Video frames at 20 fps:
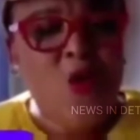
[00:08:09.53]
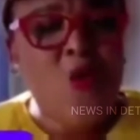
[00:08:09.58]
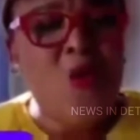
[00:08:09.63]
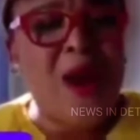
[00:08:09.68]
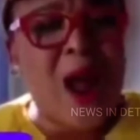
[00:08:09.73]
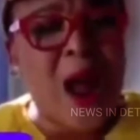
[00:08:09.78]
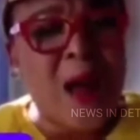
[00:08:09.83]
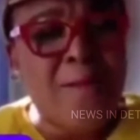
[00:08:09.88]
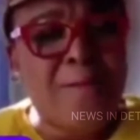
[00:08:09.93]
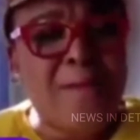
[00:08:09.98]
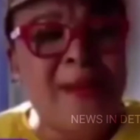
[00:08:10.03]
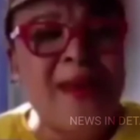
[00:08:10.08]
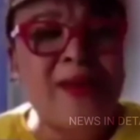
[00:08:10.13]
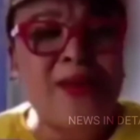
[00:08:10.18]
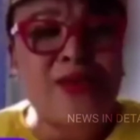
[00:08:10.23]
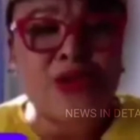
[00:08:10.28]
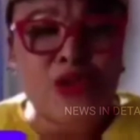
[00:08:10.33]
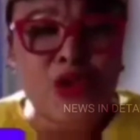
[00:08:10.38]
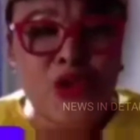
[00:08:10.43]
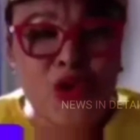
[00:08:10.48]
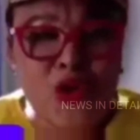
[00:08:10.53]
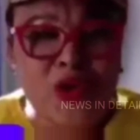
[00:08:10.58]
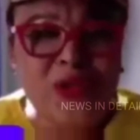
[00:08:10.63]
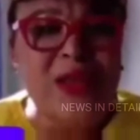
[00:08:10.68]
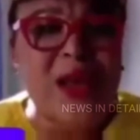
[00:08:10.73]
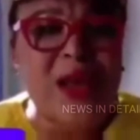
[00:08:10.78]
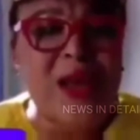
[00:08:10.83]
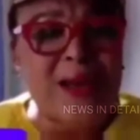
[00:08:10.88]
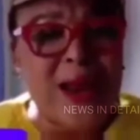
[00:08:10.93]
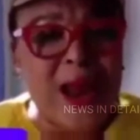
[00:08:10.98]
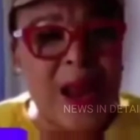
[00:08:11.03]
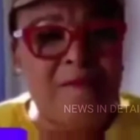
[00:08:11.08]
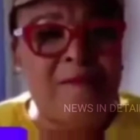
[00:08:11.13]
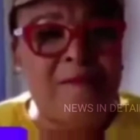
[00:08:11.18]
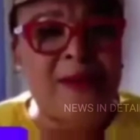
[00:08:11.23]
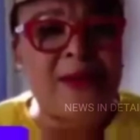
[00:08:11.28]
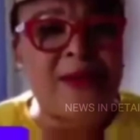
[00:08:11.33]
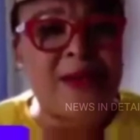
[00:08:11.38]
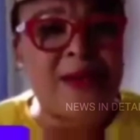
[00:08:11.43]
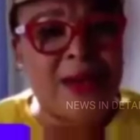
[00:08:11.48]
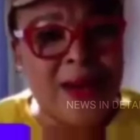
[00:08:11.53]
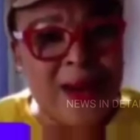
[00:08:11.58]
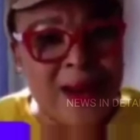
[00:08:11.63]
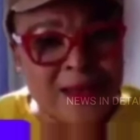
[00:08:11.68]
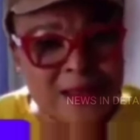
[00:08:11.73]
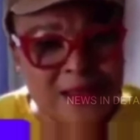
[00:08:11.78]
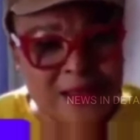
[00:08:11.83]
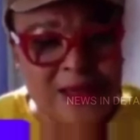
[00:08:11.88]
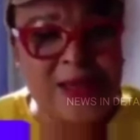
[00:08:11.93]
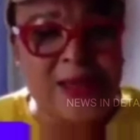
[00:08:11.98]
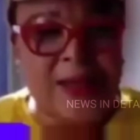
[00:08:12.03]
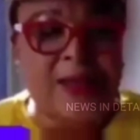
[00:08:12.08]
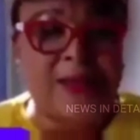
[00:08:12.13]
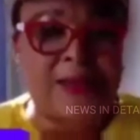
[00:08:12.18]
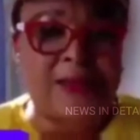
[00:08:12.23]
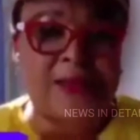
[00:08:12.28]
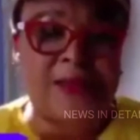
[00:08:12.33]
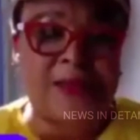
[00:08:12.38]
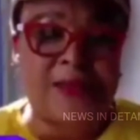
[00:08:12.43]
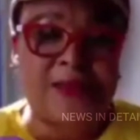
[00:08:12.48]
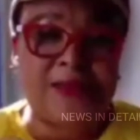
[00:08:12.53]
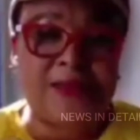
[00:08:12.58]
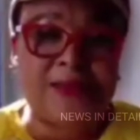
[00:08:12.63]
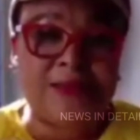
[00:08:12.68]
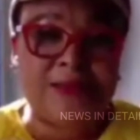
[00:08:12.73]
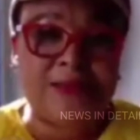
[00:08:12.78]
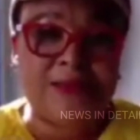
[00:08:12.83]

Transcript: We are being slaughtered every day like chickens.